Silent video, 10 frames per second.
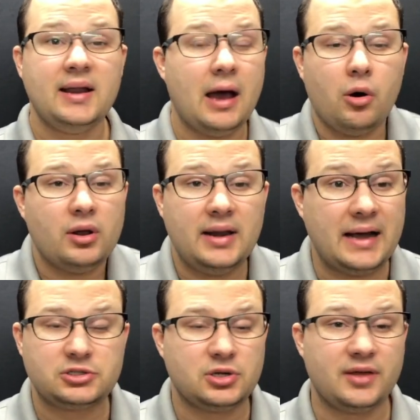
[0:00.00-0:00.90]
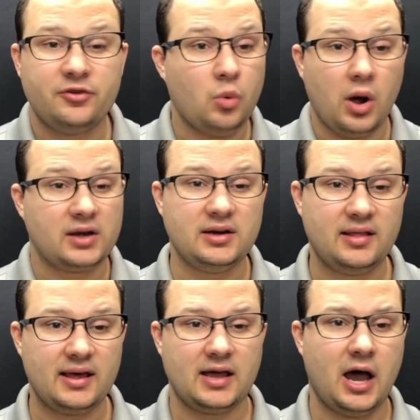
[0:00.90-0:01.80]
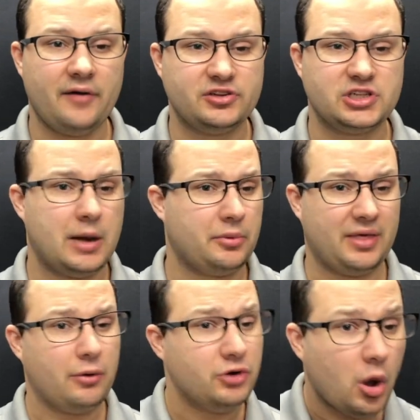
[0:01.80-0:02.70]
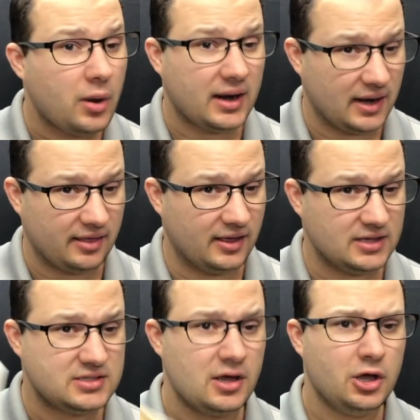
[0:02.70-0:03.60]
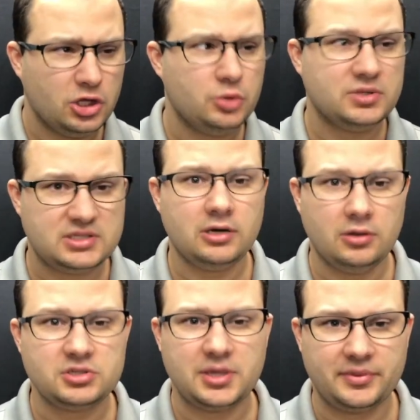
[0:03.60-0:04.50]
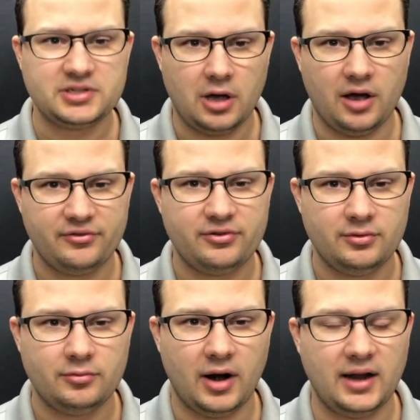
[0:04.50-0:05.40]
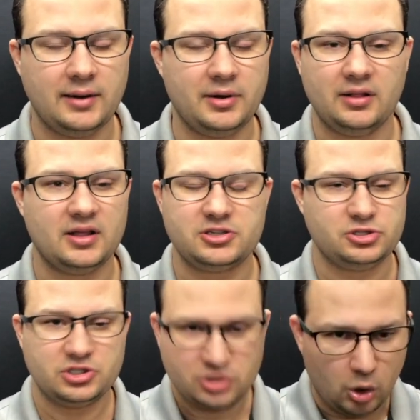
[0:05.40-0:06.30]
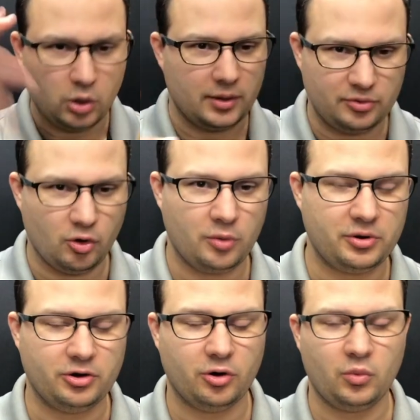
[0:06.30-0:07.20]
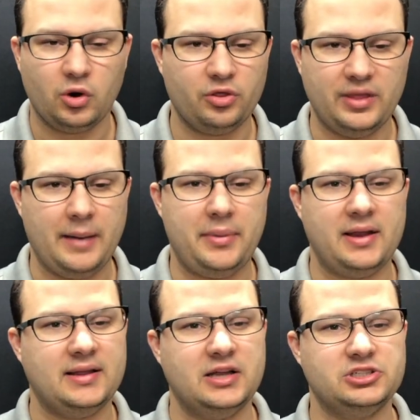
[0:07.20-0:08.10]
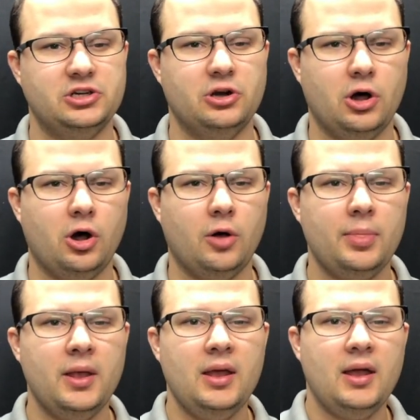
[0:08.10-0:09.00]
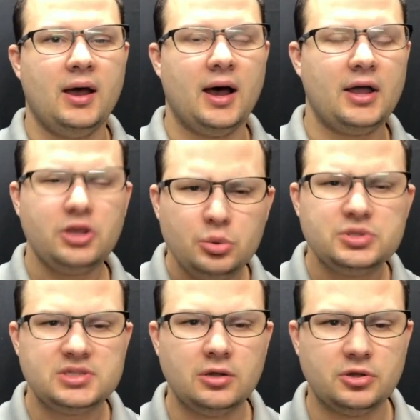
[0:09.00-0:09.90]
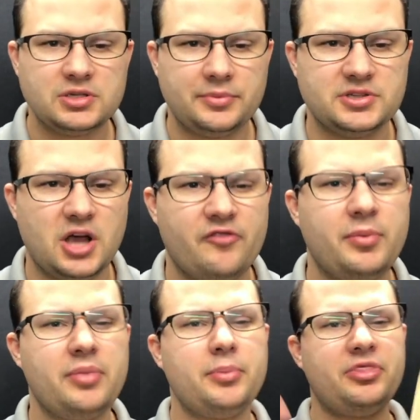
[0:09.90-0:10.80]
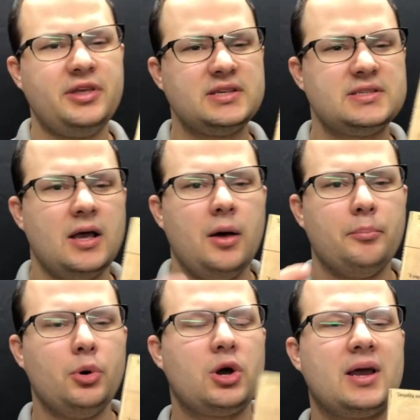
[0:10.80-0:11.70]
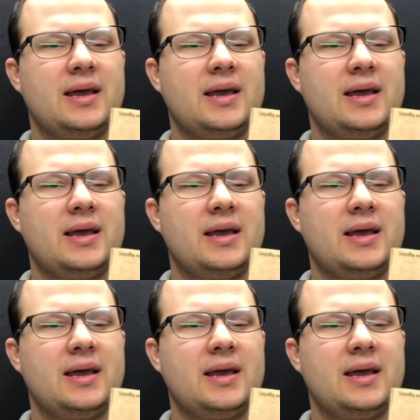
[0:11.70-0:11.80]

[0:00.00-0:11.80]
now naturally if you walked into that coffee shop without knowing any of this you would still know something's off right i mean unless you're just totally absorbed in your own world and not paying attention at all uh, you would still know something's off but but this book